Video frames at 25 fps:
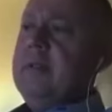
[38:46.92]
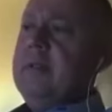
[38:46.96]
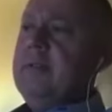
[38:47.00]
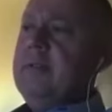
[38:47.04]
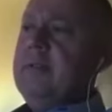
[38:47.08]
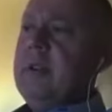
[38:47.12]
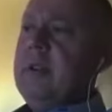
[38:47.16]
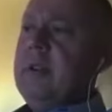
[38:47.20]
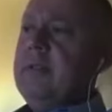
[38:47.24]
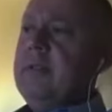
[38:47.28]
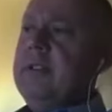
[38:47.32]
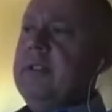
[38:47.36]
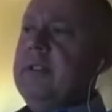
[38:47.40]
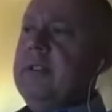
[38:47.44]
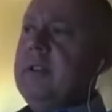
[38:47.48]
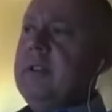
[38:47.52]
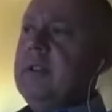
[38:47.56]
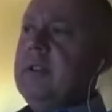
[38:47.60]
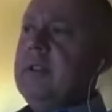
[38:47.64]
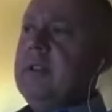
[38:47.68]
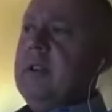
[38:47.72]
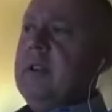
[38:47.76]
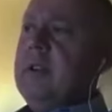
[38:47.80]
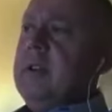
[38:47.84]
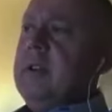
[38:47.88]
talk to your
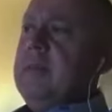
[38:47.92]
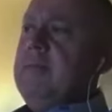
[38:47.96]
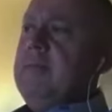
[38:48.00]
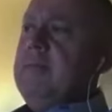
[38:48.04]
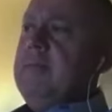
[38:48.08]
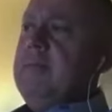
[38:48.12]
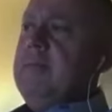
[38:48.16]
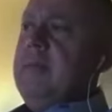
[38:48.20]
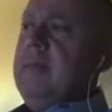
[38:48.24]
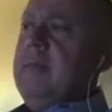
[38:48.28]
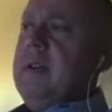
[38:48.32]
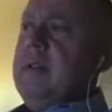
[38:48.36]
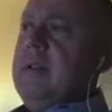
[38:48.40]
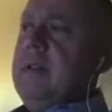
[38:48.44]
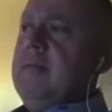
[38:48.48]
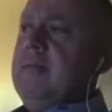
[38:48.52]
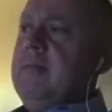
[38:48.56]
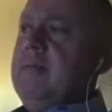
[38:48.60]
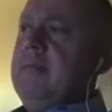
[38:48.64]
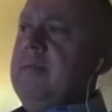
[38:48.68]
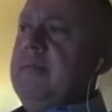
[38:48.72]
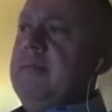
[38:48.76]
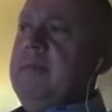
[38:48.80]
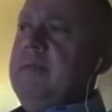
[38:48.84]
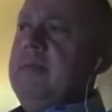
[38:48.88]

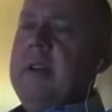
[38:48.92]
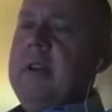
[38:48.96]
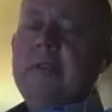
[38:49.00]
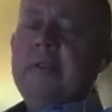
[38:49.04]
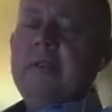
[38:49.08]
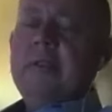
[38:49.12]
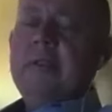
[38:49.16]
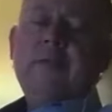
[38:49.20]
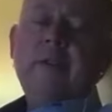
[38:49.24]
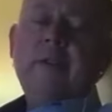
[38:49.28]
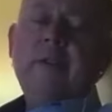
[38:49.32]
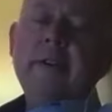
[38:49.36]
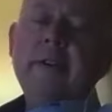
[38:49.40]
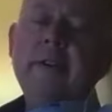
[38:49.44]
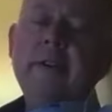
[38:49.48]
medical director